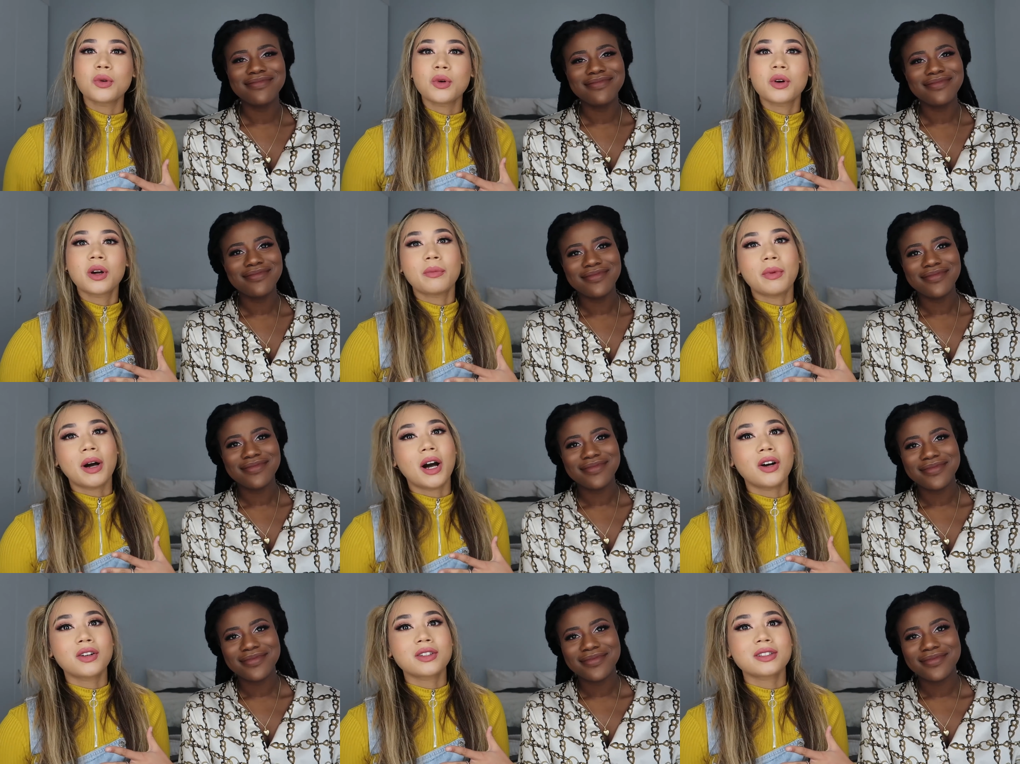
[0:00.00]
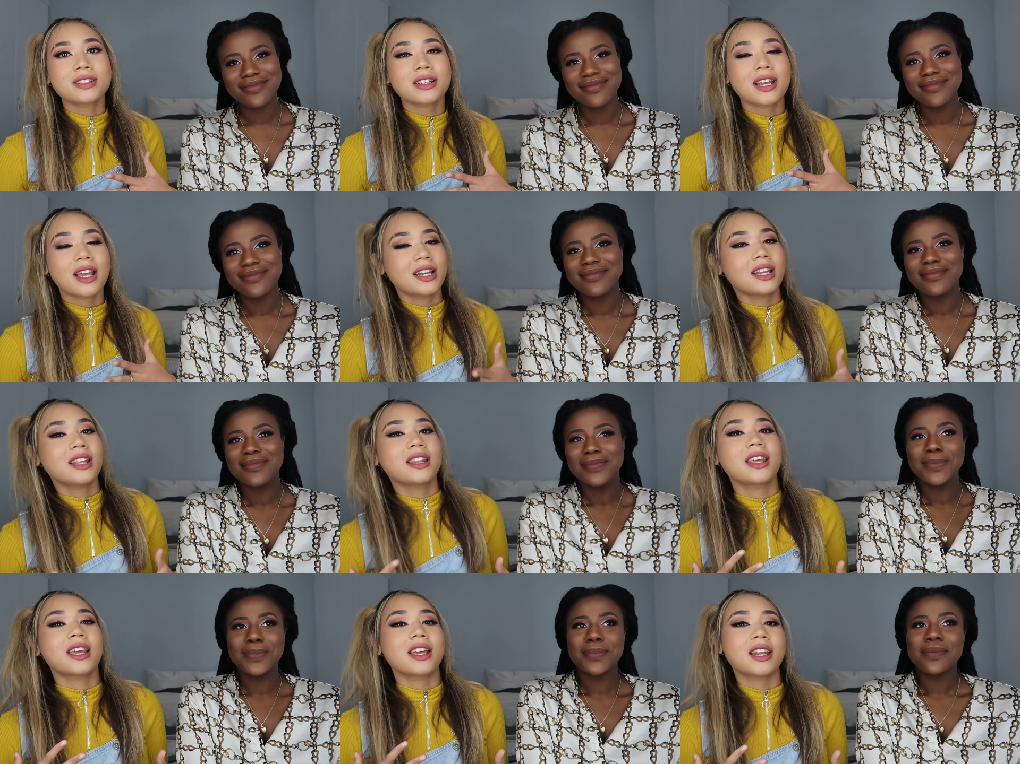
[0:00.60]
Speaker 1: talk about
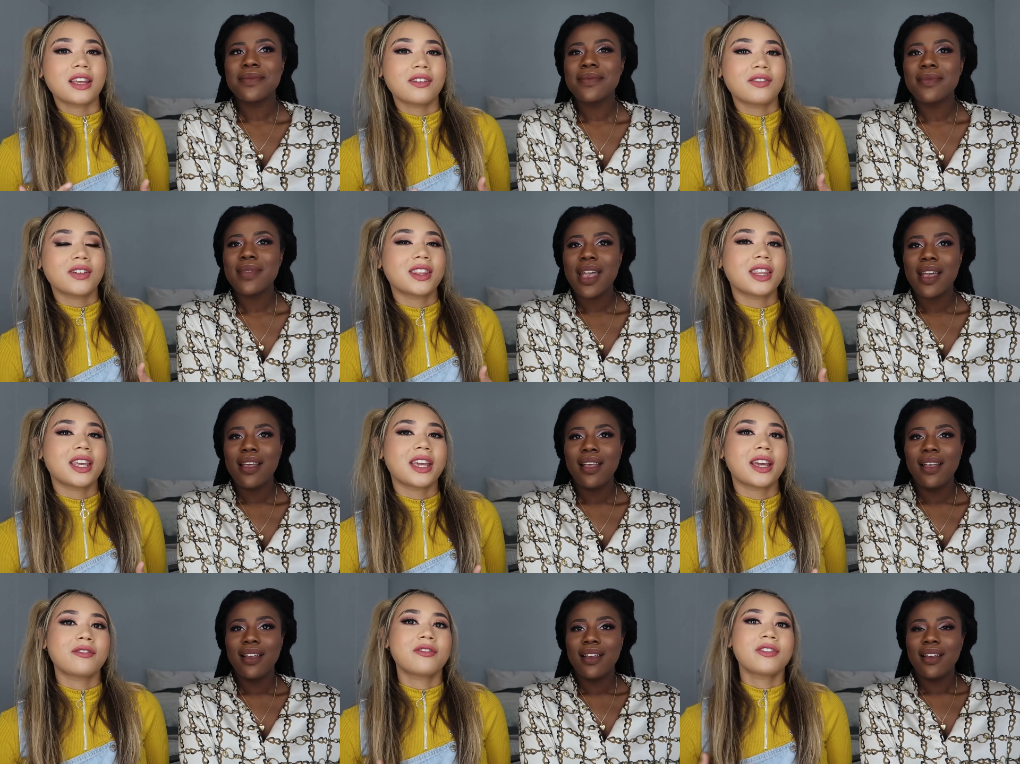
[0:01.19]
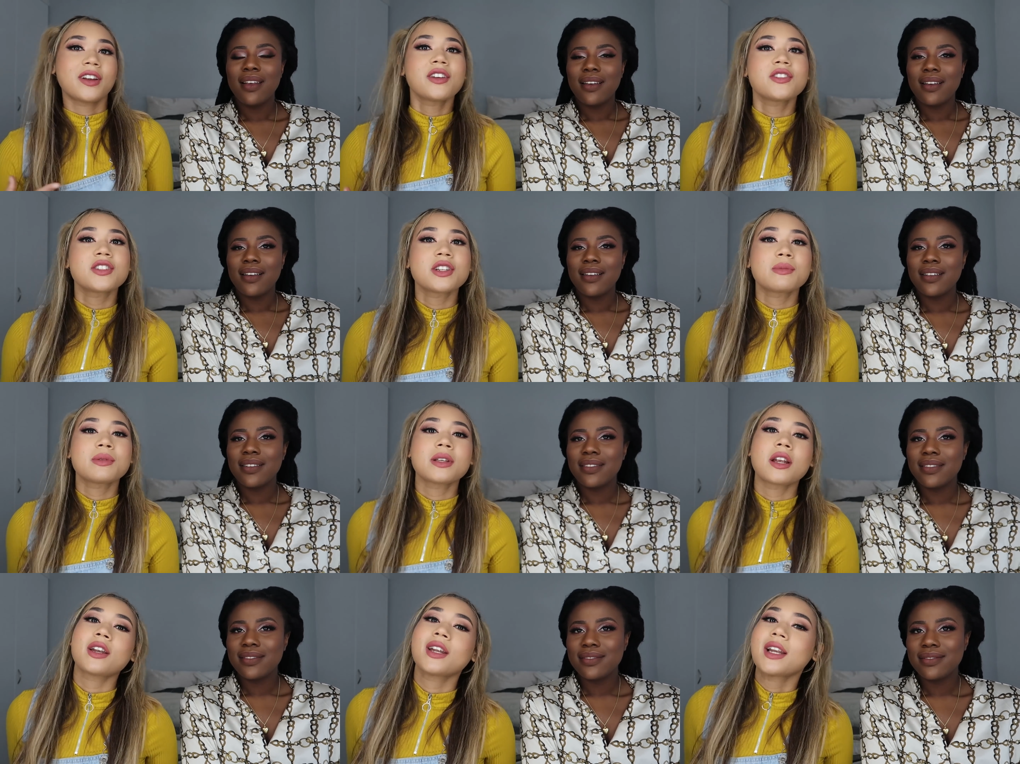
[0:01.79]
anything and everything, and
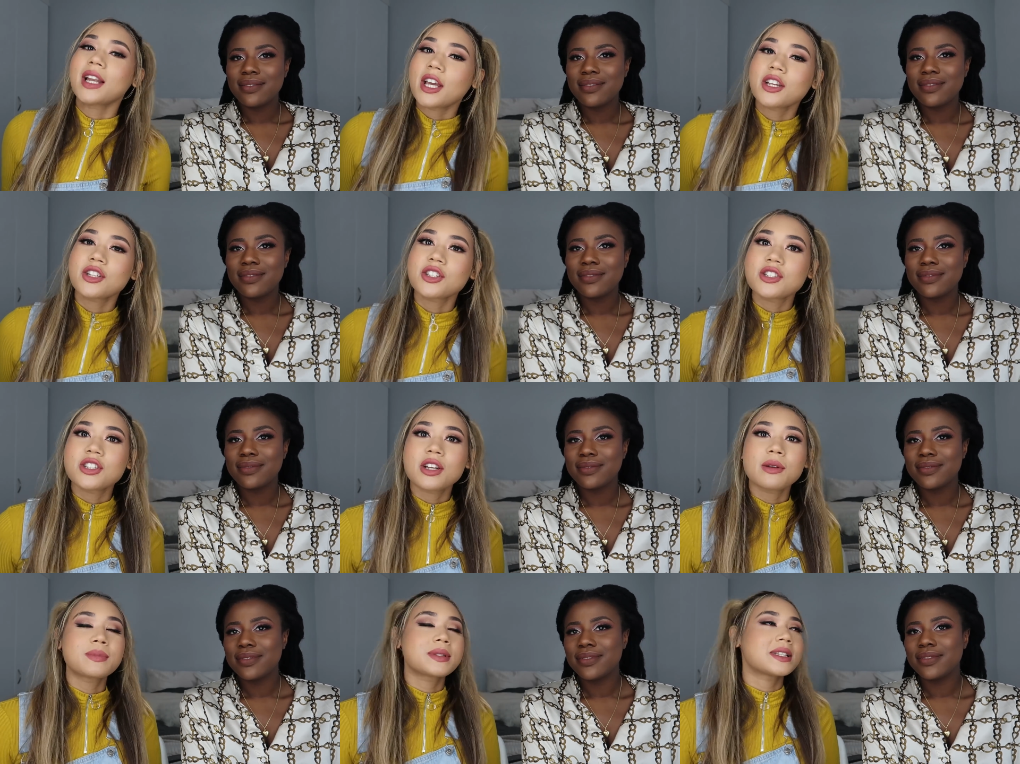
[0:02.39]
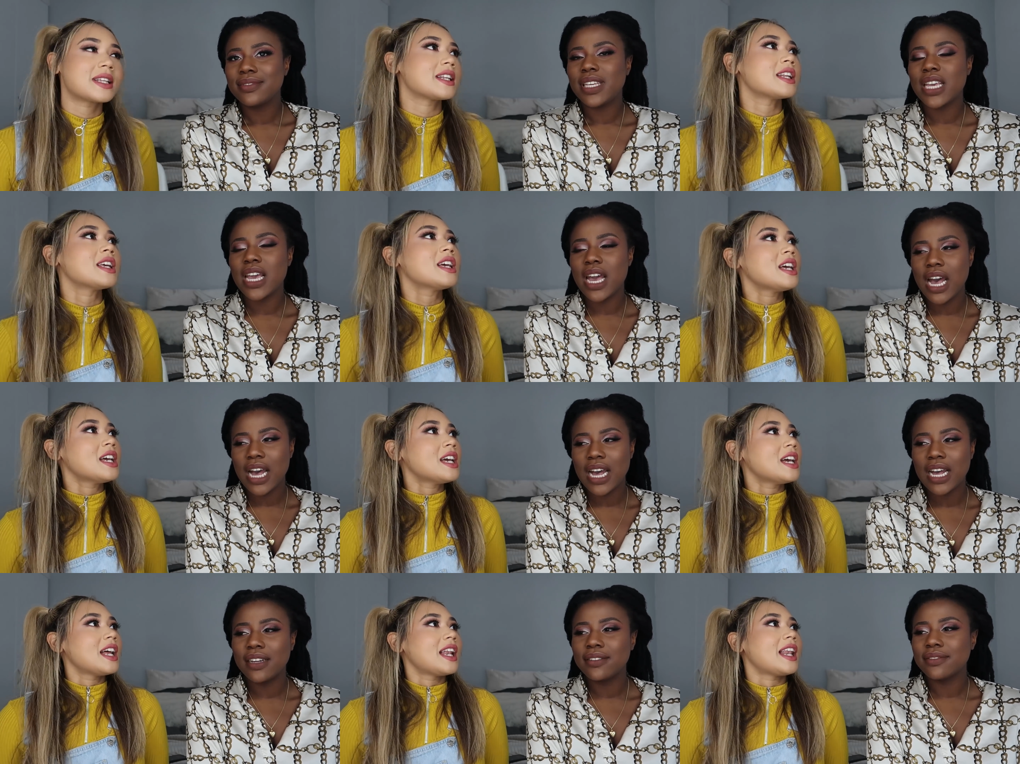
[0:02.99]
friendships and relationships, and
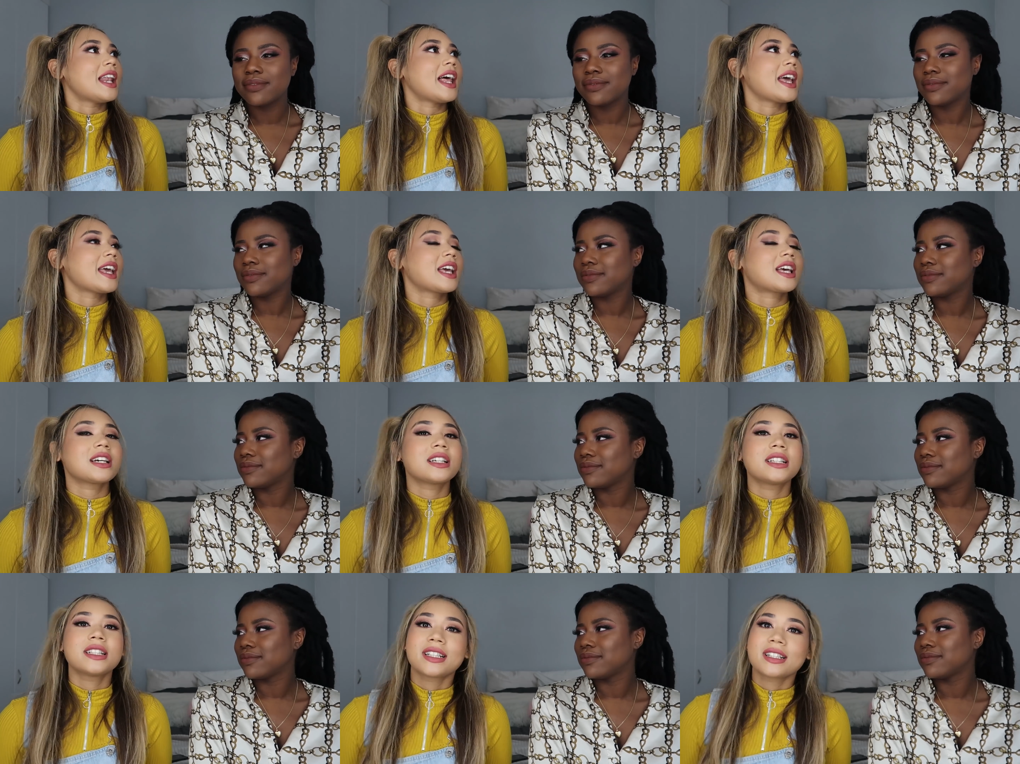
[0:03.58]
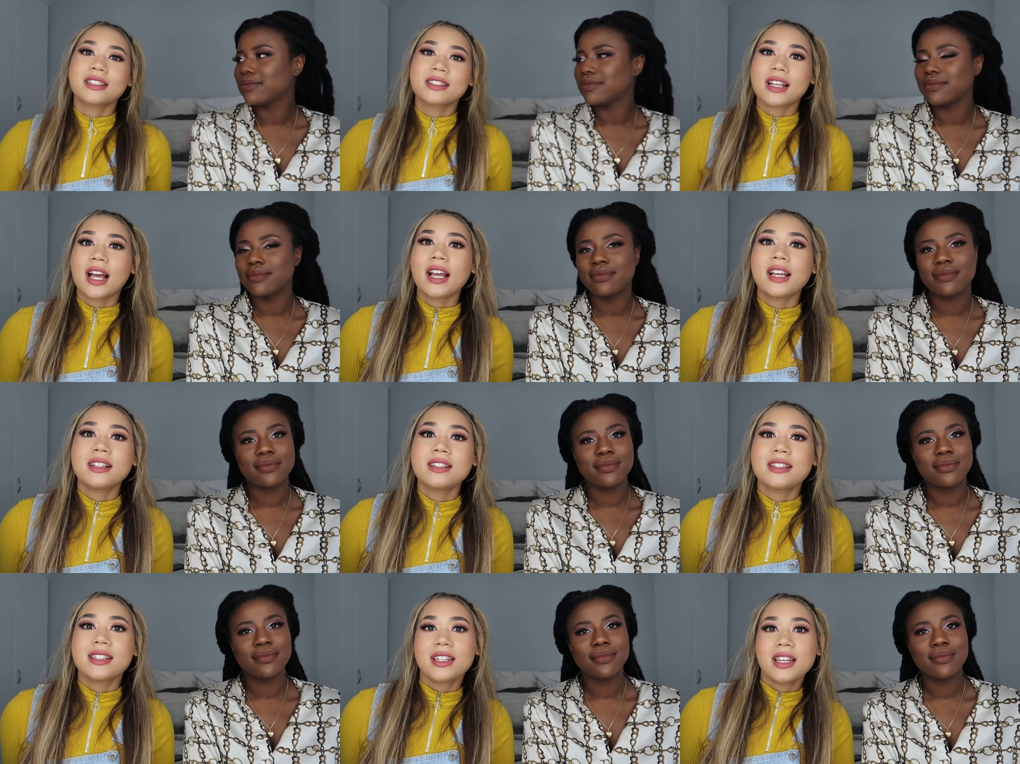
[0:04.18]
yeah, like
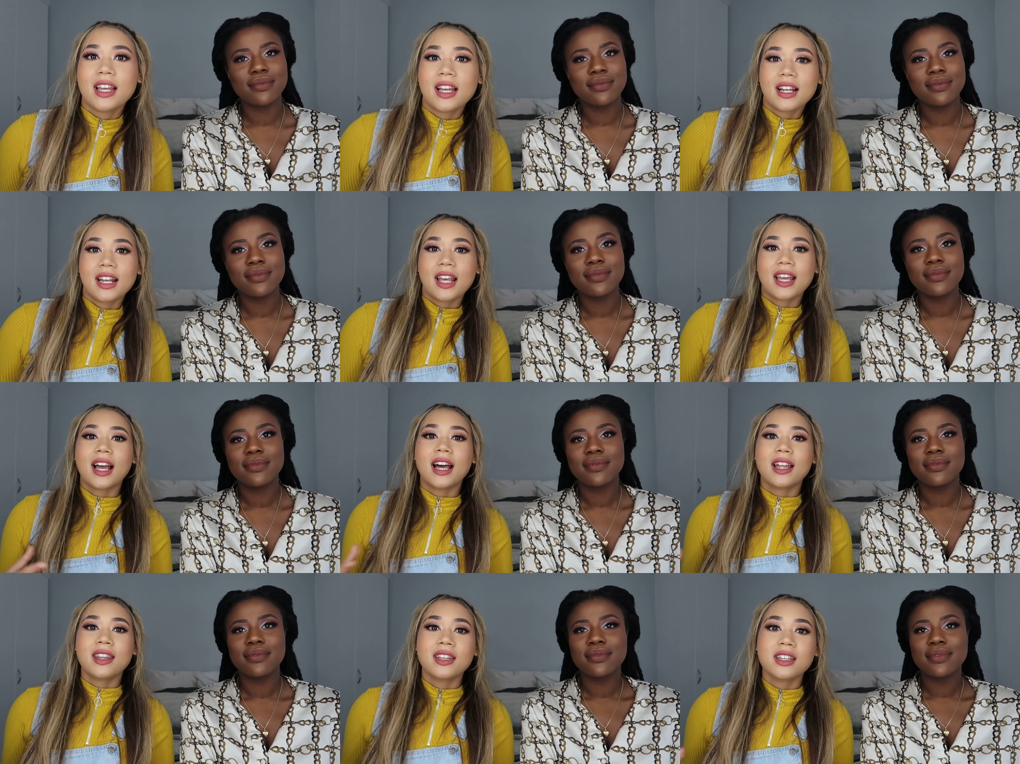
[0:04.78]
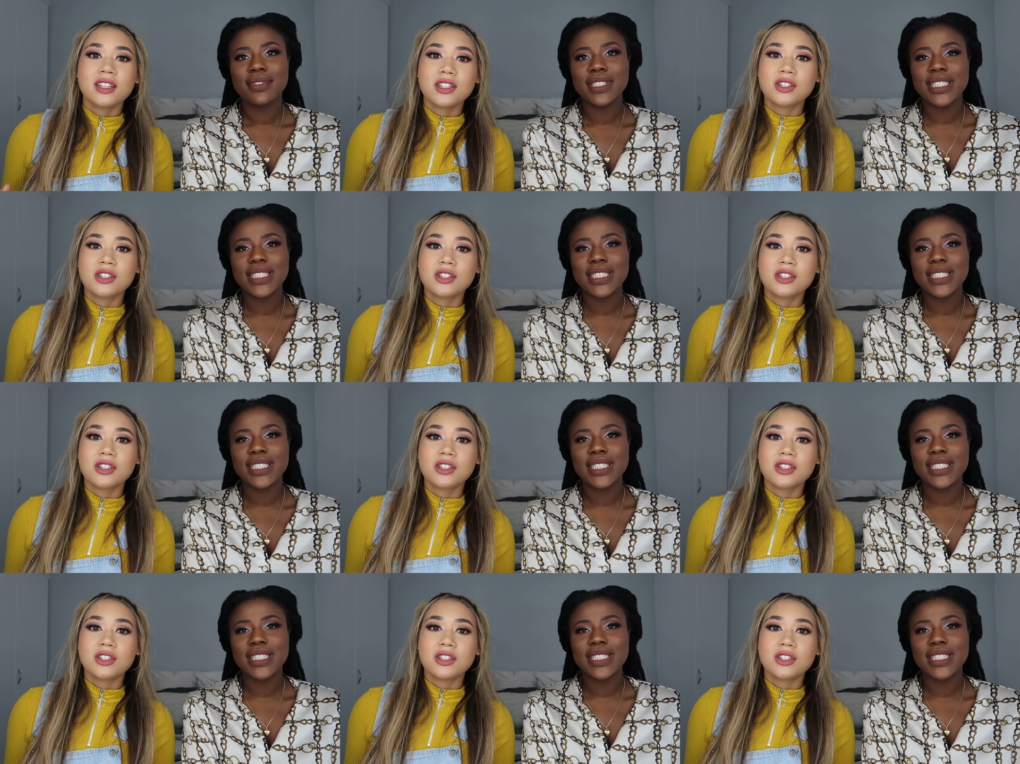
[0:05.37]
anxiety and like other